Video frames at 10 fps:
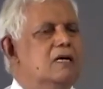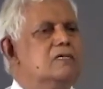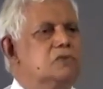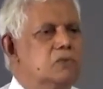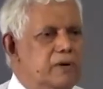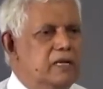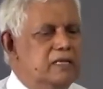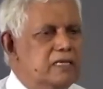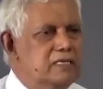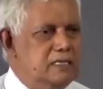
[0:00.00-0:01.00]
So when
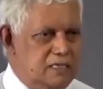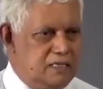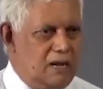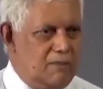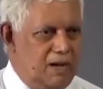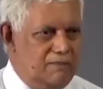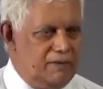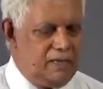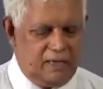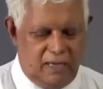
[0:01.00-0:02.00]
these things come our
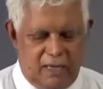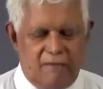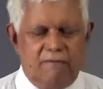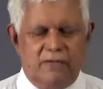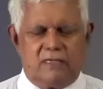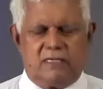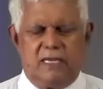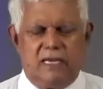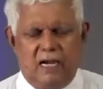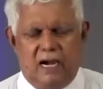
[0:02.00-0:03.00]
way, we
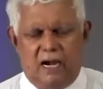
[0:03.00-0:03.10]
say,